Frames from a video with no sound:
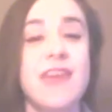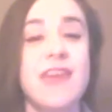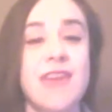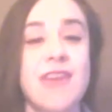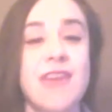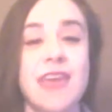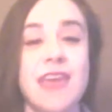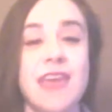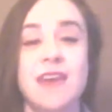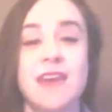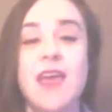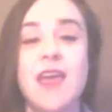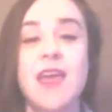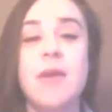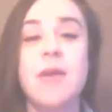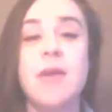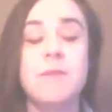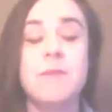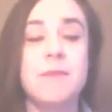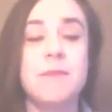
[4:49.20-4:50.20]
they can
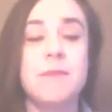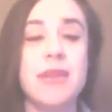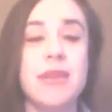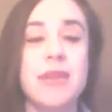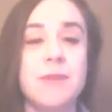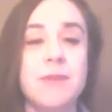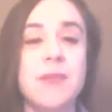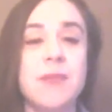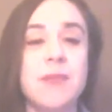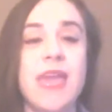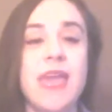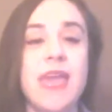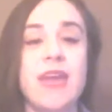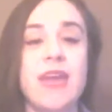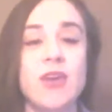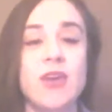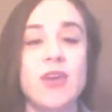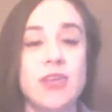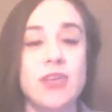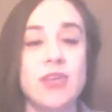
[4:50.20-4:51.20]

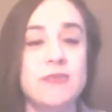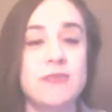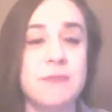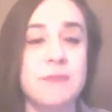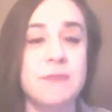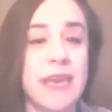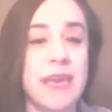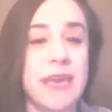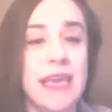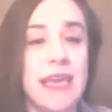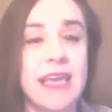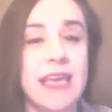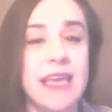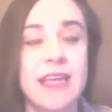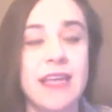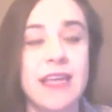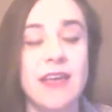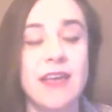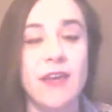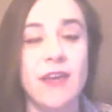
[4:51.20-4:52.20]
manipulate or use
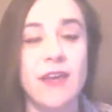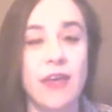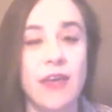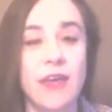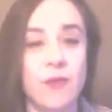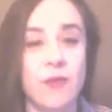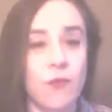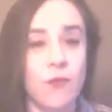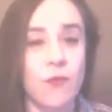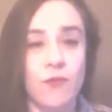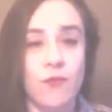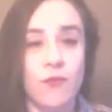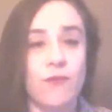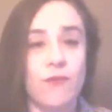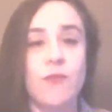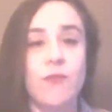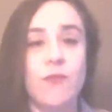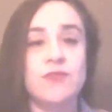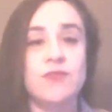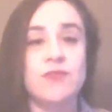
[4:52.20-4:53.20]
me
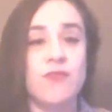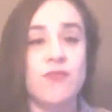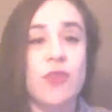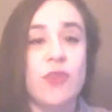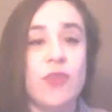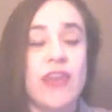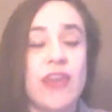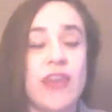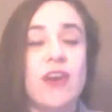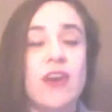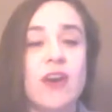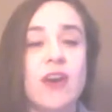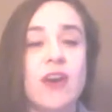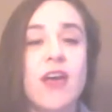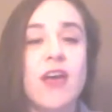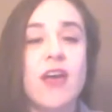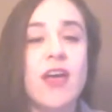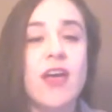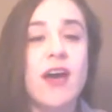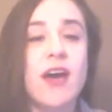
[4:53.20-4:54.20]
for their
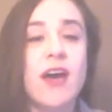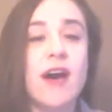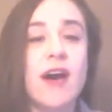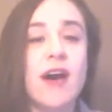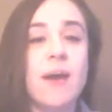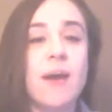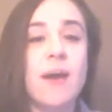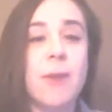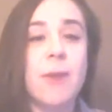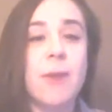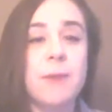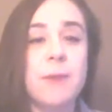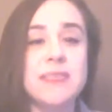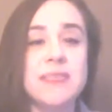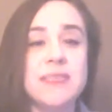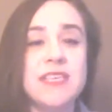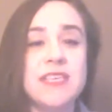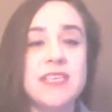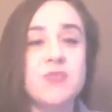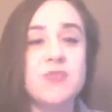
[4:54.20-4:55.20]

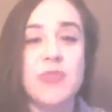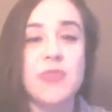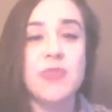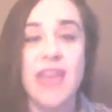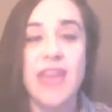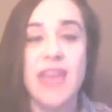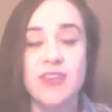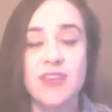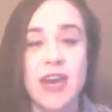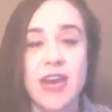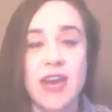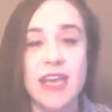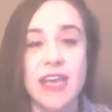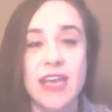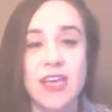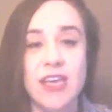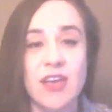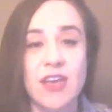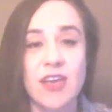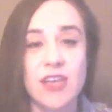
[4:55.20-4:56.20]
purposes when they try
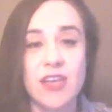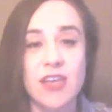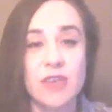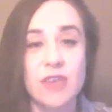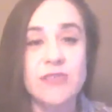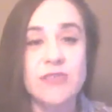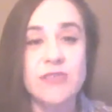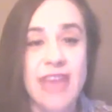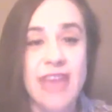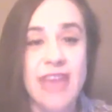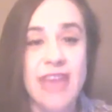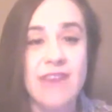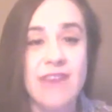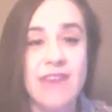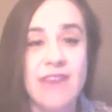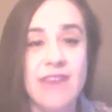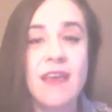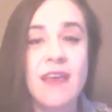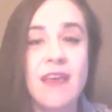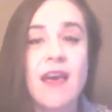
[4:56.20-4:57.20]
to use
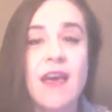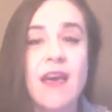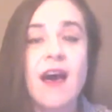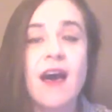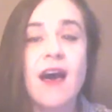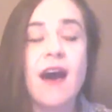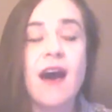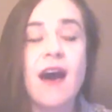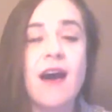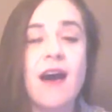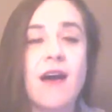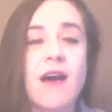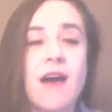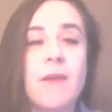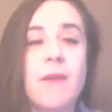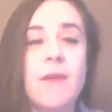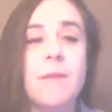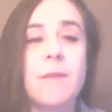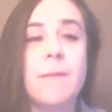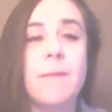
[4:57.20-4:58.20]
David.
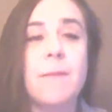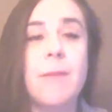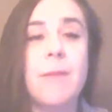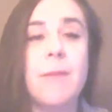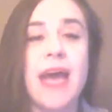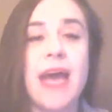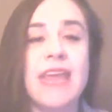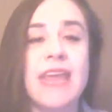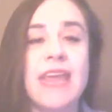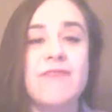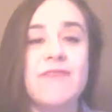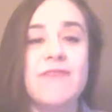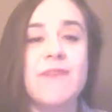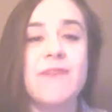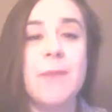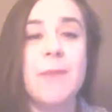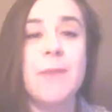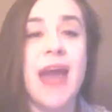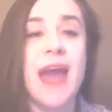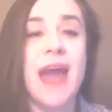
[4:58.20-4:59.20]
But
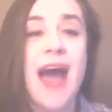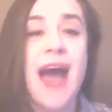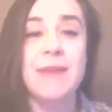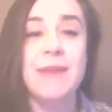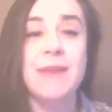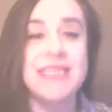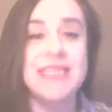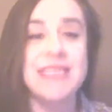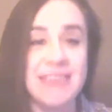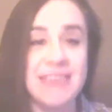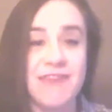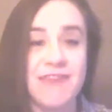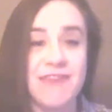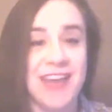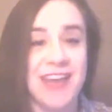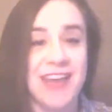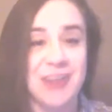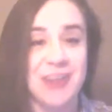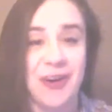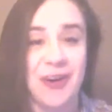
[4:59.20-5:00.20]
I'm a
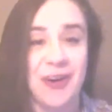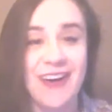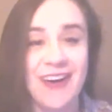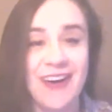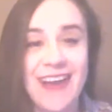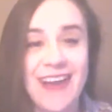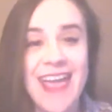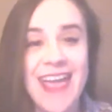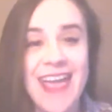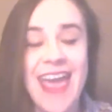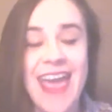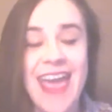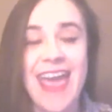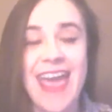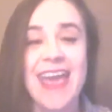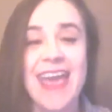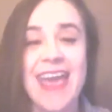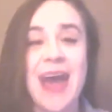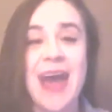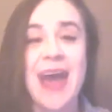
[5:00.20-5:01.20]
defector,
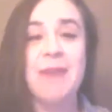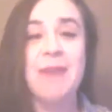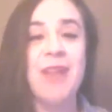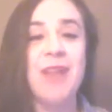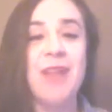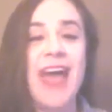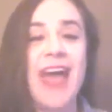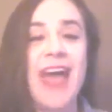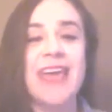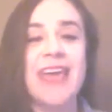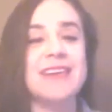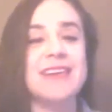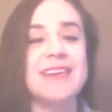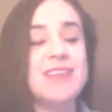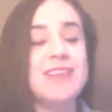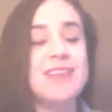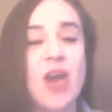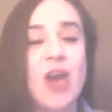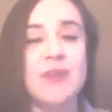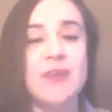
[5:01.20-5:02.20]
And I'm
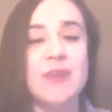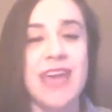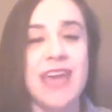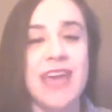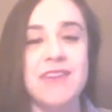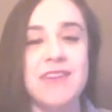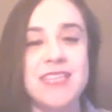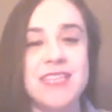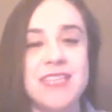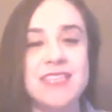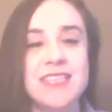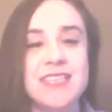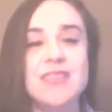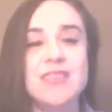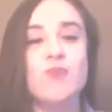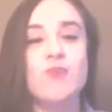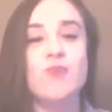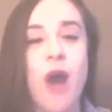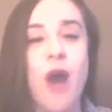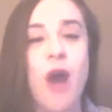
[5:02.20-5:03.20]
like, no, David,
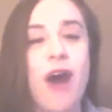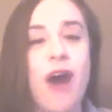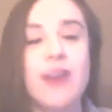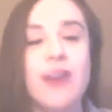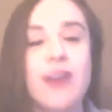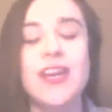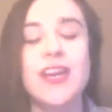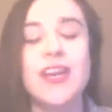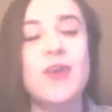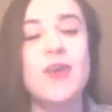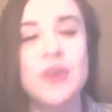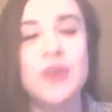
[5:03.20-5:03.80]
this is wrong. You know,